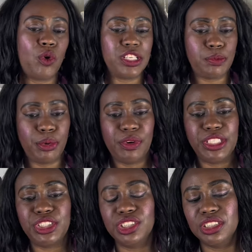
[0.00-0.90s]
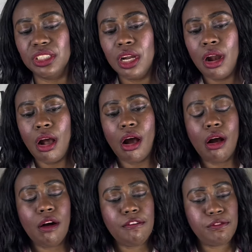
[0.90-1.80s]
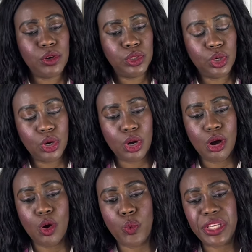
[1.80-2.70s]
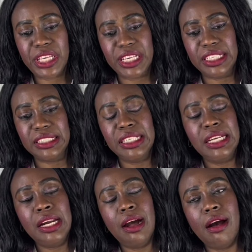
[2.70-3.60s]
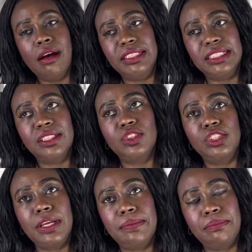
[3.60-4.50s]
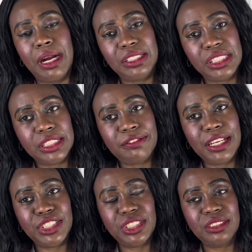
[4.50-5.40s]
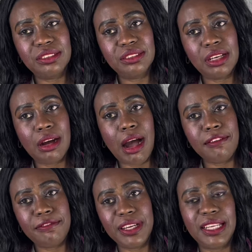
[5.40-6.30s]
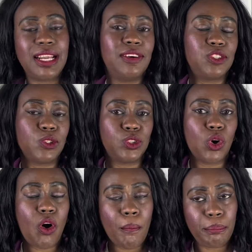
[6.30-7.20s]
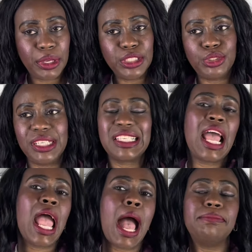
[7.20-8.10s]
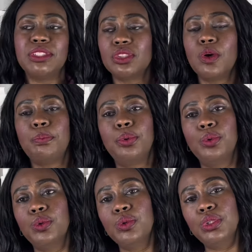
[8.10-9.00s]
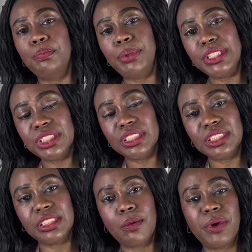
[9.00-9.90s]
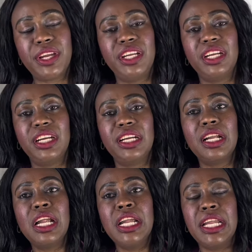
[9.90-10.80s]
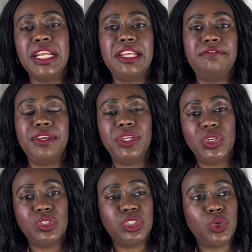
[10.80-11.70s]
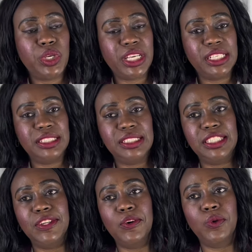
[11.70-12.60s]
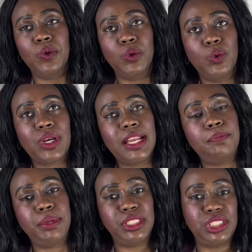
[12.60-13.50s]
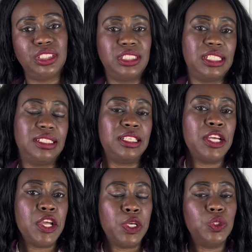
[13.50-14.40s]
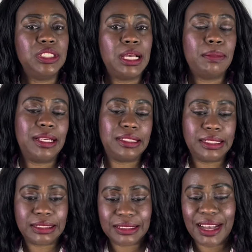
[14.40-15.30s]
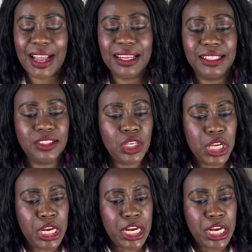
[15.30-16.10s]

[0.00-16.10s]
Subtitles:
for inspiration for the weekend. There's also the matches fashion outfit that I also saw on Pinterest. I'm just gonna pull the pictures somewhere here in the video so we can, you know, look at the pictures and use them as a styling